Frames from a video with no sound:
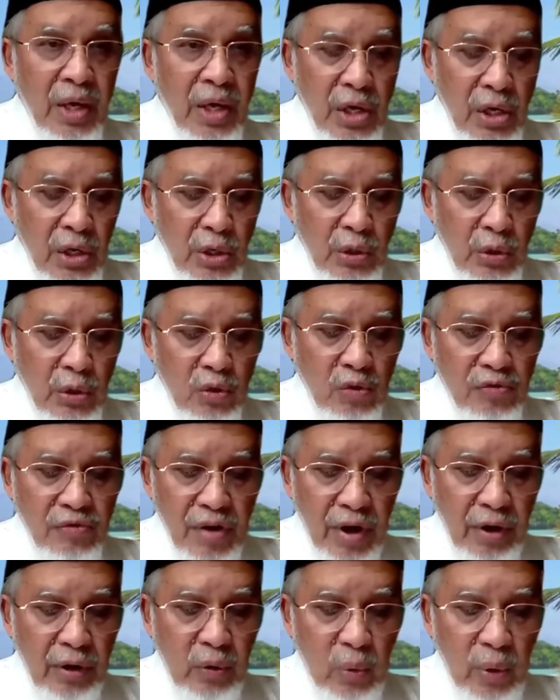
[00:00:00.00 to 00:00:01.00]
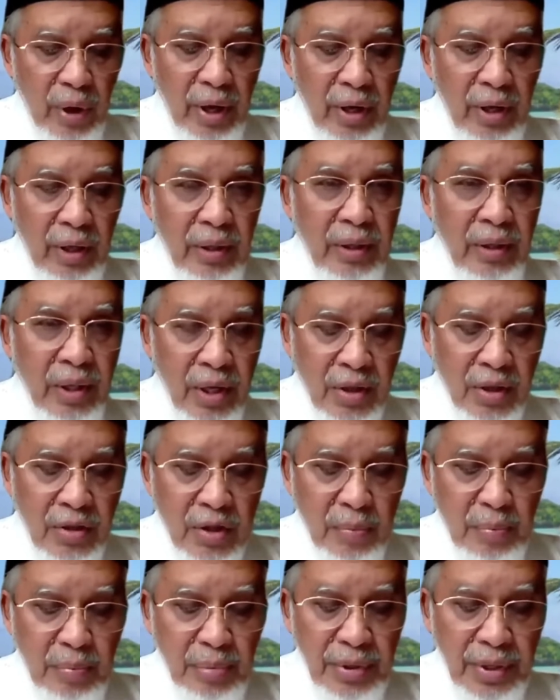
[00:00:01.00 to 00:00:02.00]
He knew very well
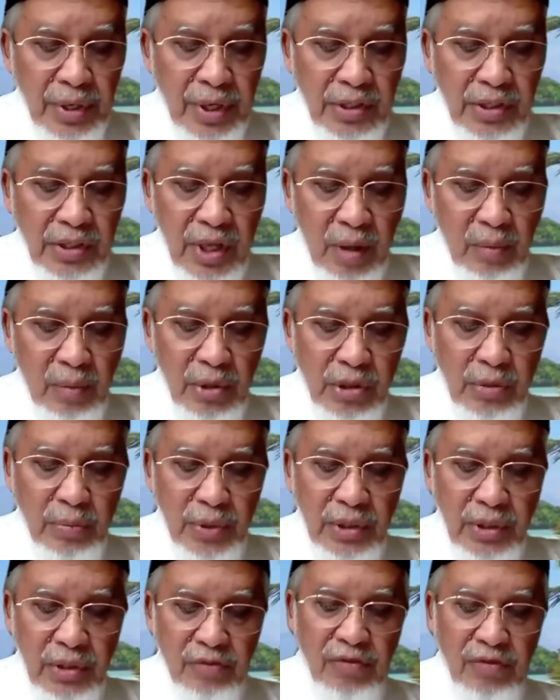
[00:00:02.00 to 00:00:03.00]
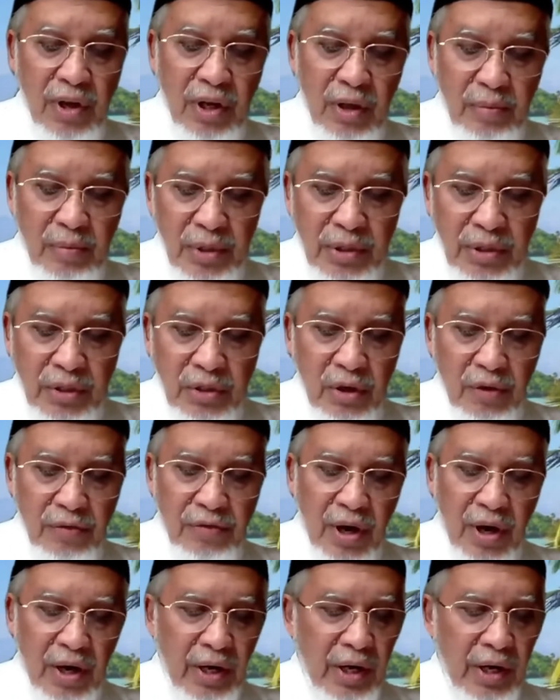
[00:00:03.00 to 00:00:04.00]
the pre-establishment development
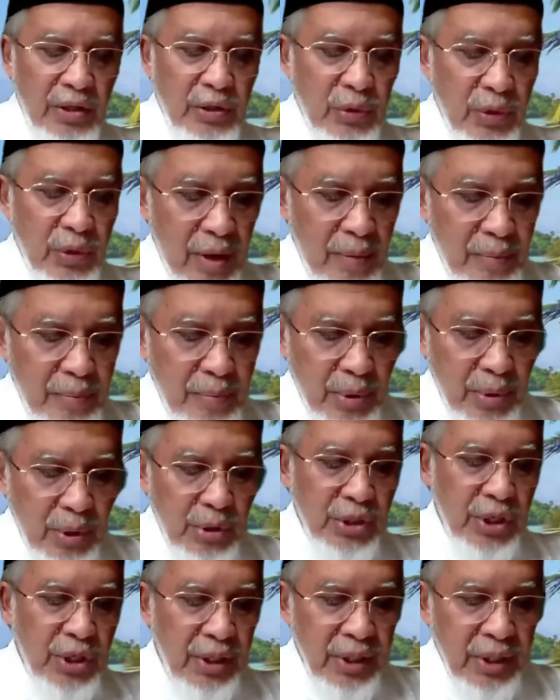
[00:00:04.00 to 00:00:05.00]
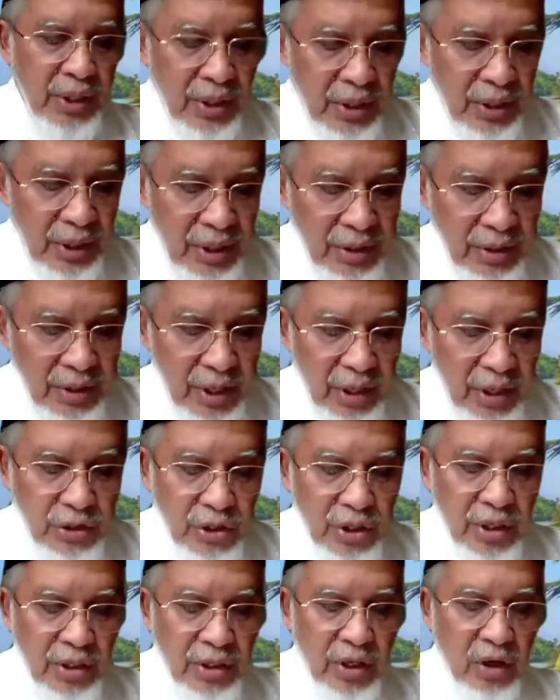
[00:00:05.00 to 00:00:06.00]
of IIUM project in the
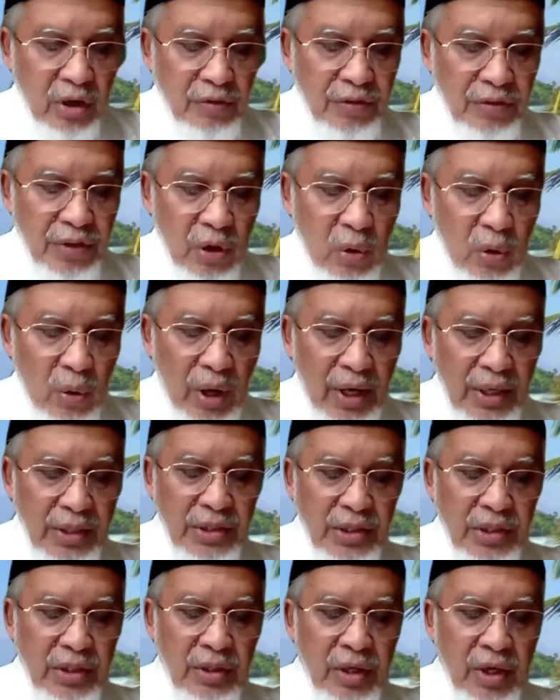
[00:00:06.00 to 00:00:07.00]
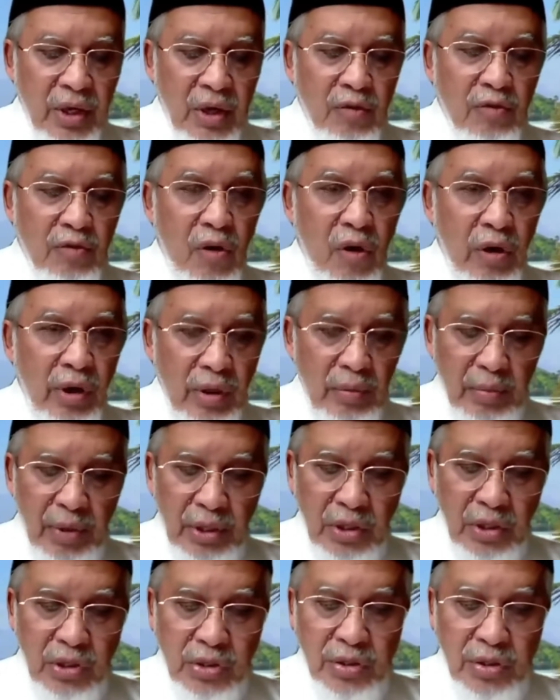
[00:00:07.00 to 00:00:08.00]
agenda of the OIC Foreign
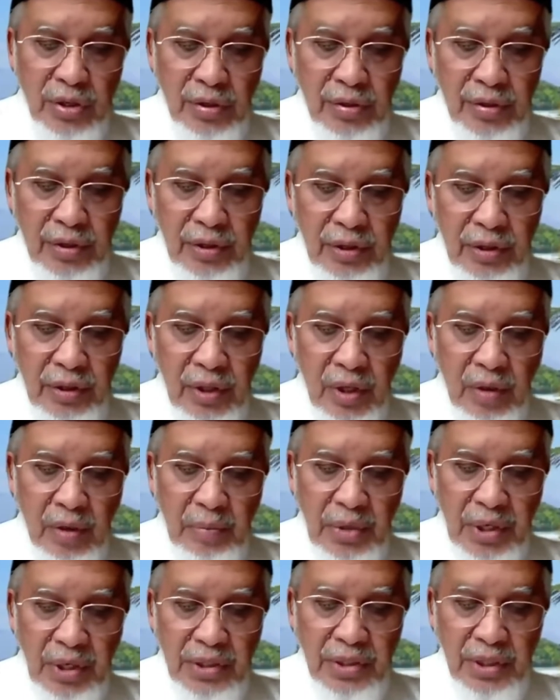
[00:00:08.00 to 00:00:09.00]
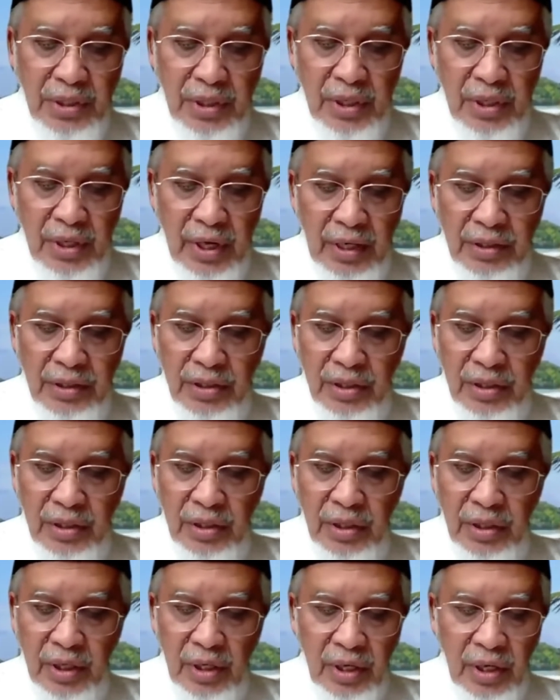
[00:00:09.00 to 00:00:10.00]
Ministerial meeting in
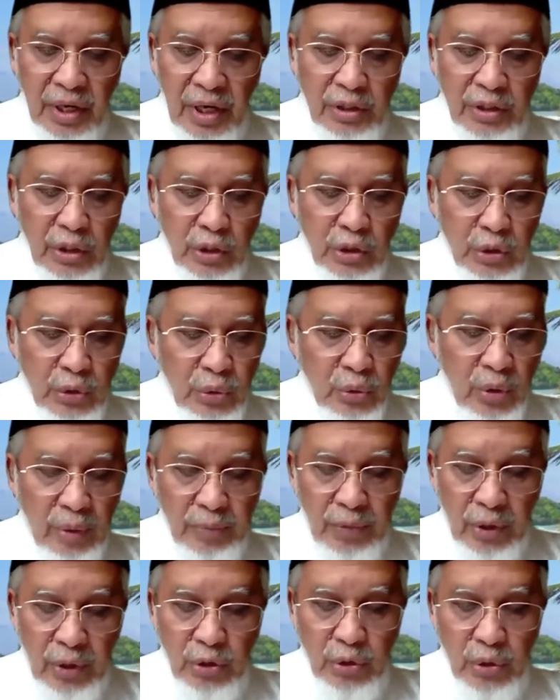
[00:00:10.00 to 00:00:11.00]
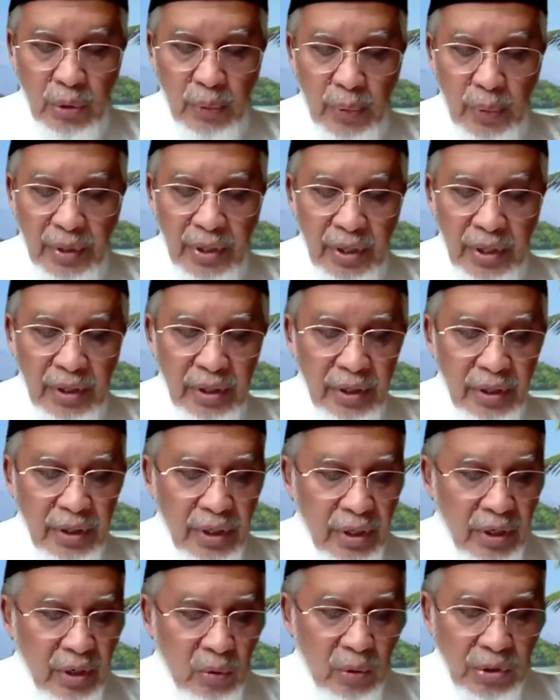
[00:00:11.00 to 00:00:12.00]
1982. I'm not sure whether
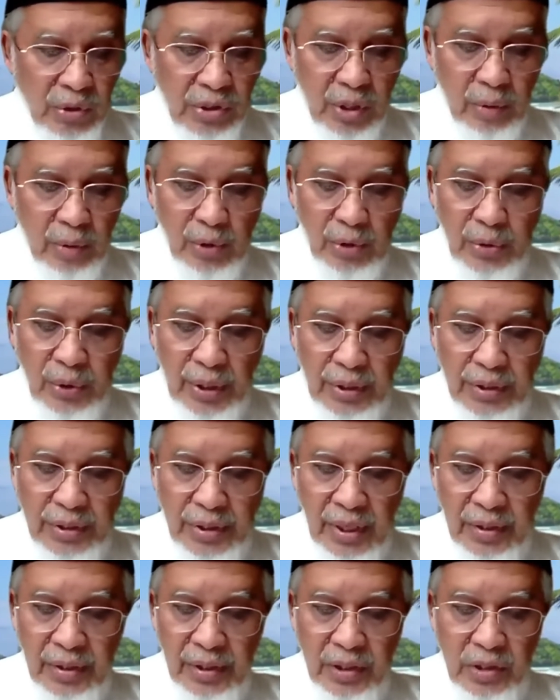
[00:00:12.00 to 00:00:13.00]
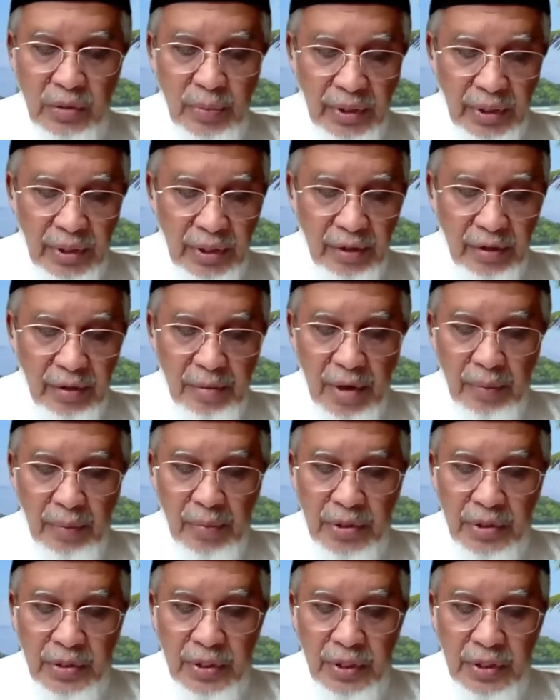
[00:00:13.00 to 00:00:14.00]
he was able to attend this, but he
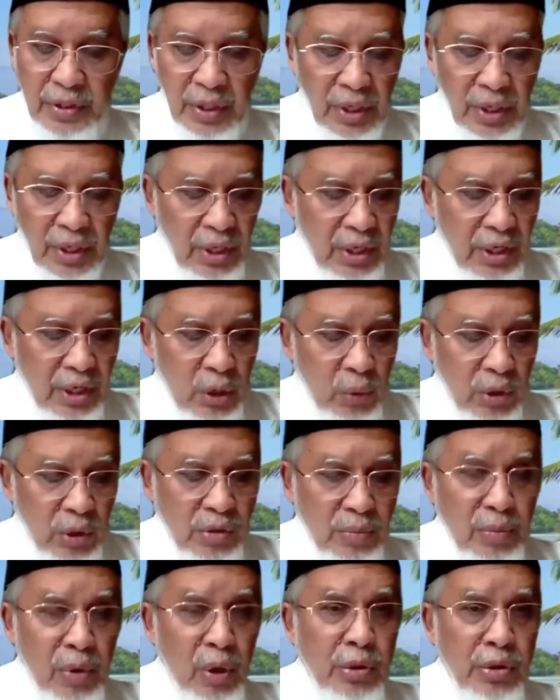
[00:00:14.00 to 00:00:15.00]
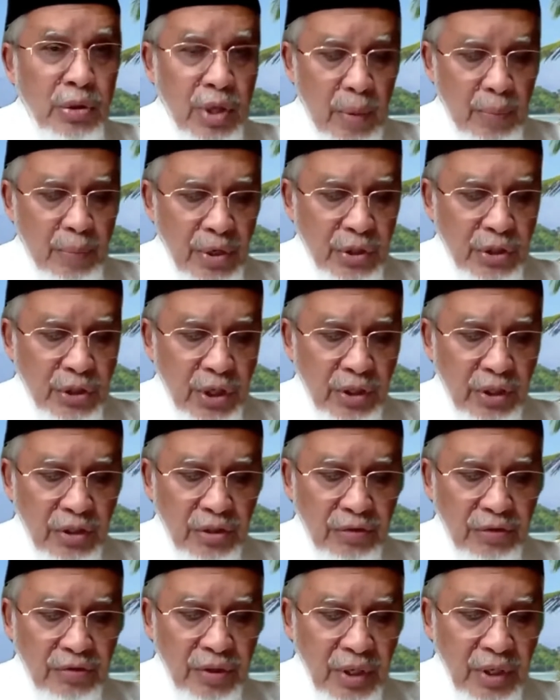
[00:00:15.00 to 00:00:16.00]
remembers this. He was most
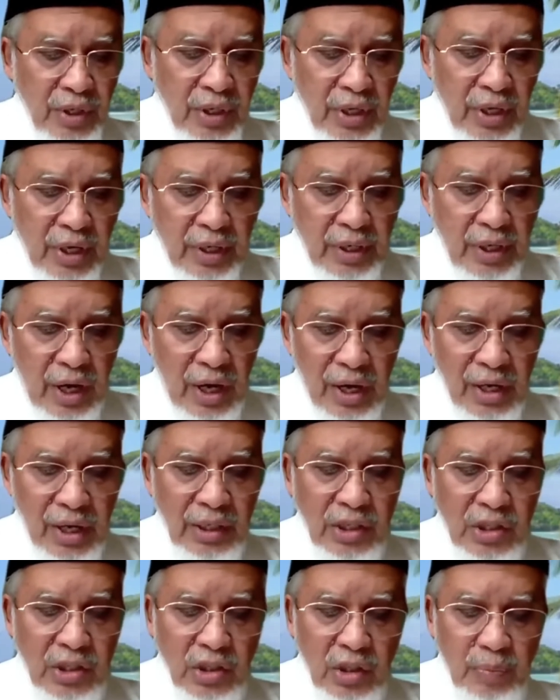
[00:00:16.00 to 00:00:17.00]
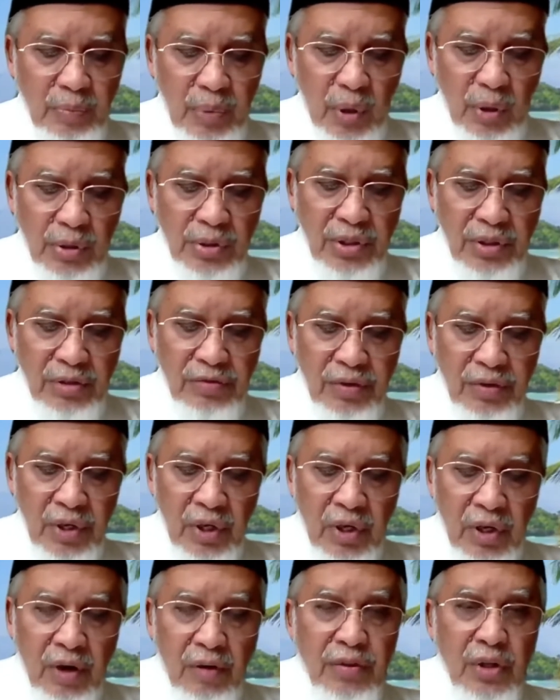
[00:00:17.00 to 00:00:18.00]
appreciative and highly supportive
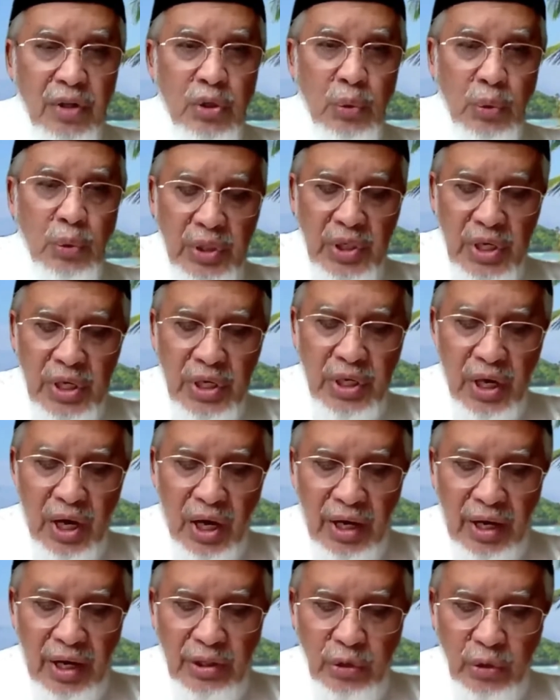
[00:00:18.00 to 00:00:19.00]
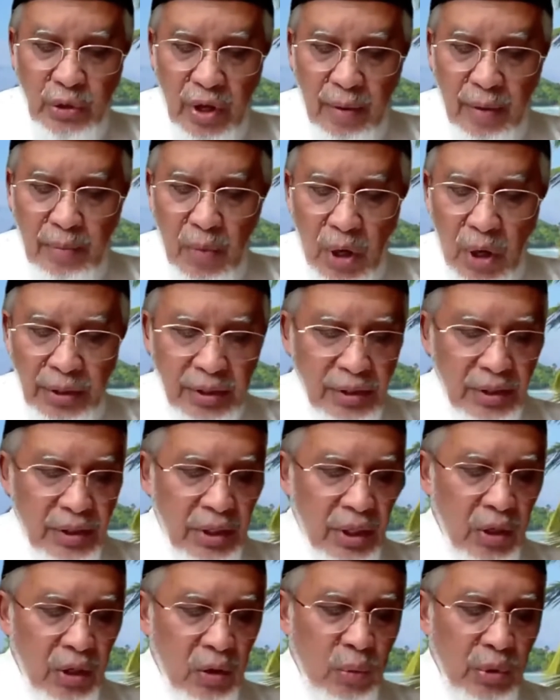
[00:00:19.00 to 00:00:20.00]
of the unique IIUM
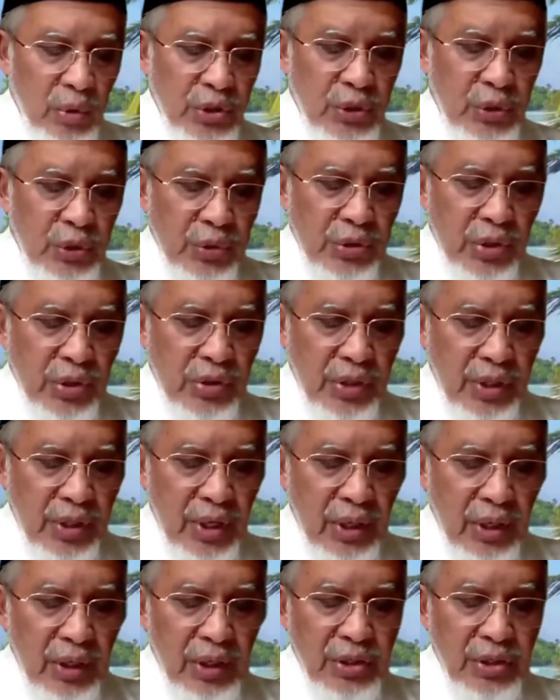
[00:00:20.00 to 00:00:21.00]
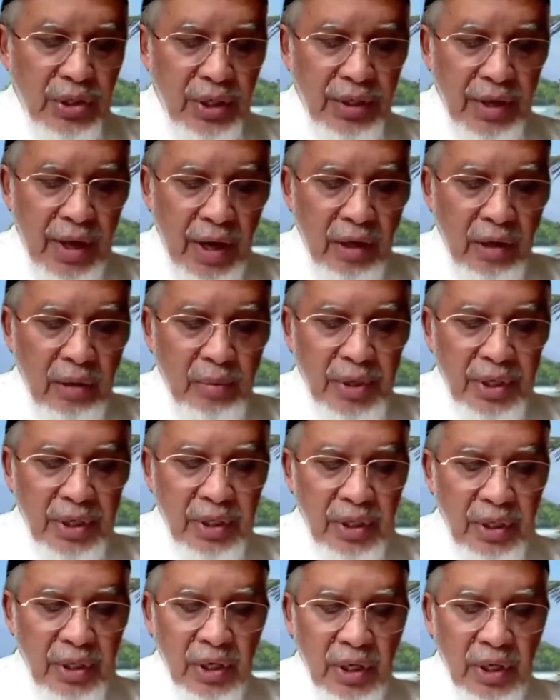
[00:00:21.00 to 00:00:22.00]
model, which uses English and Arabic